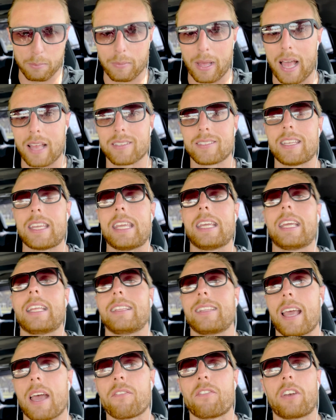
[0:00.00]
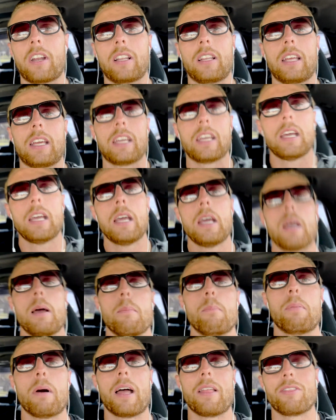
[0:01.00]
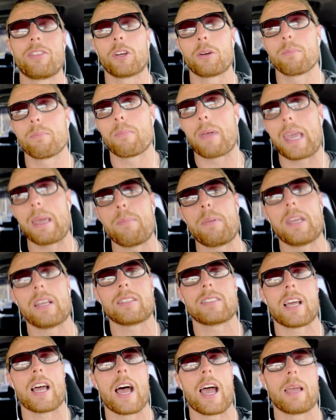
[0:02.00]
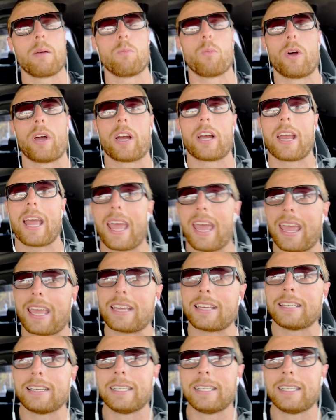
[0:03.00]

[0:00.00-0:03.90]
I'm not saying indefinitely, but there may be a time where, hey,